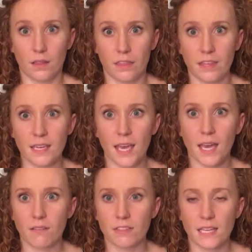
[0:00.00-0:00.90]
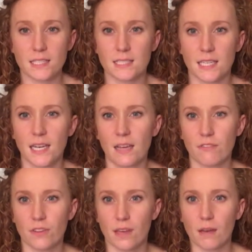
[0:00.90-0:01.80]
thinking of things to
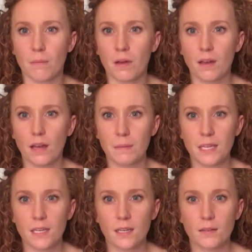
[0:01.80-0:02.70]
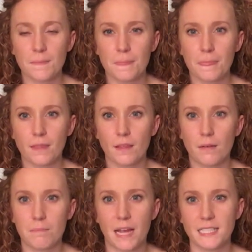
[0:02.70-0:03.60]
knit for them. I mean,
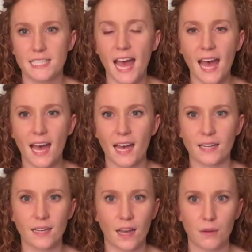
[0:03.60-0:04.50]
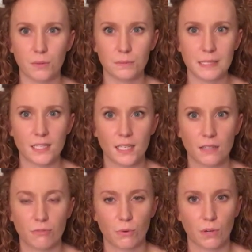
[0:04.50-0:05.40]
my dad I will be
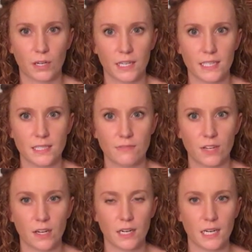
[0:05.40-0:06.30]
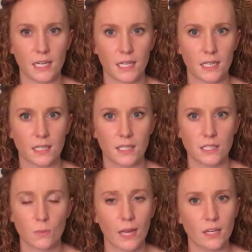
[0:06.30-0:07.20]
knitting for. He's
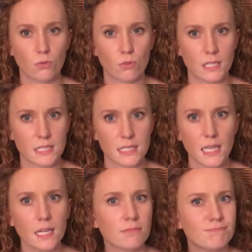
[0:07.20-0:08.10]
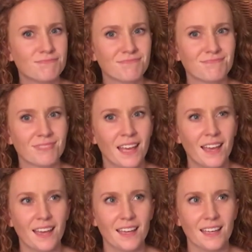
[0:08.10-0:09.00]
quite rustic.
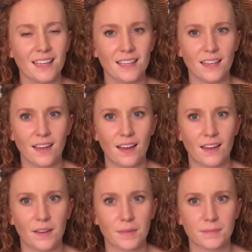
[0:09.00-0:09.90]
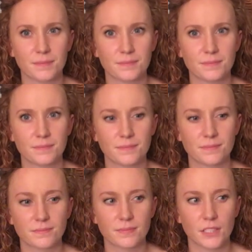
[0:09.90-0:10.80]
He, you
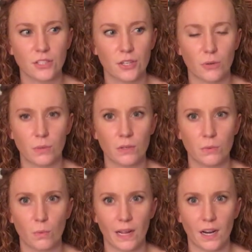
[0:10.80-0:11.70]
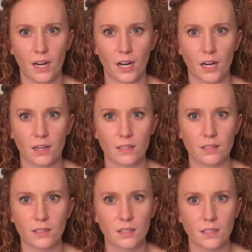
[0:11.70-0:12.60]
know, wouldn't wear
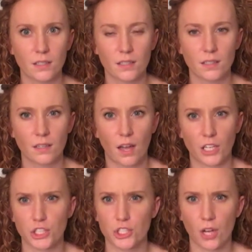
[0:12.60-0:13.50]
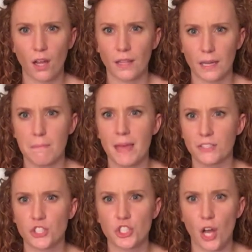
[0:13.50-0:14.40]
a shawl, like a
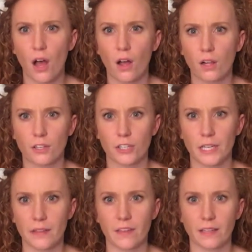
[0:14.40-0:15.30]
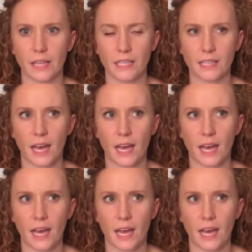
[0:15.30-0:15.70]
men's shawl or anything like